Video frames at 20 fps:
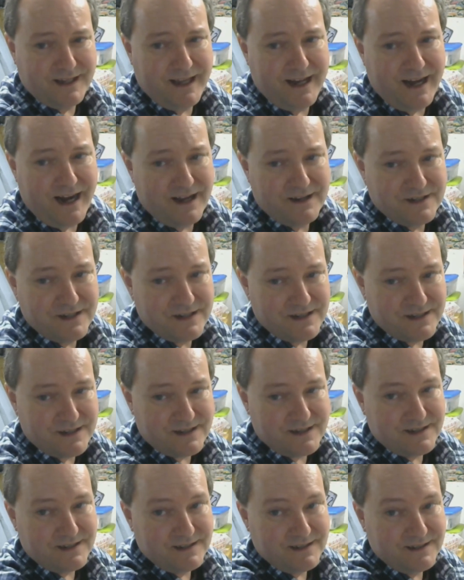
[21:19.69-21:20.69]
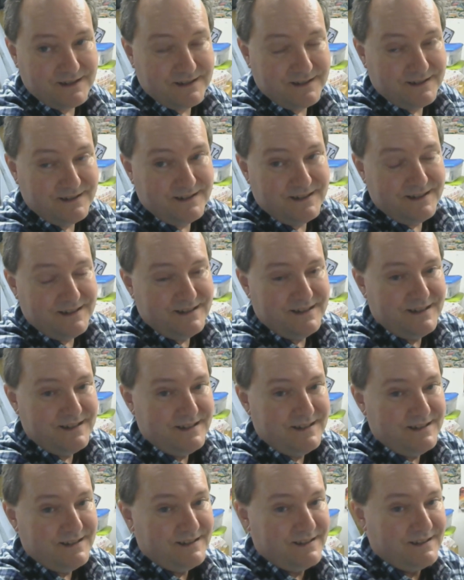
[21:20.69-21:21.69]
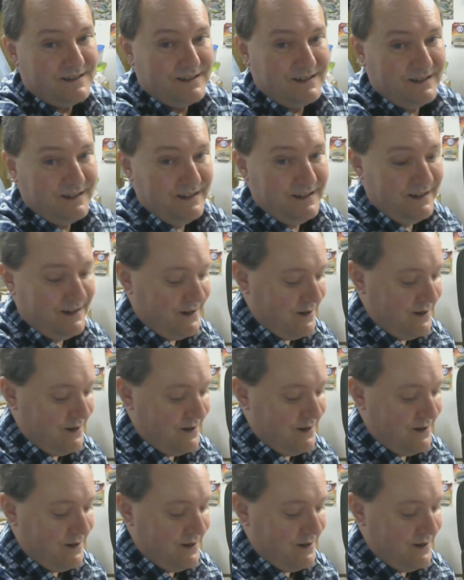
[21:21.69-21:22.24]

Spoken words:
then I'll just, you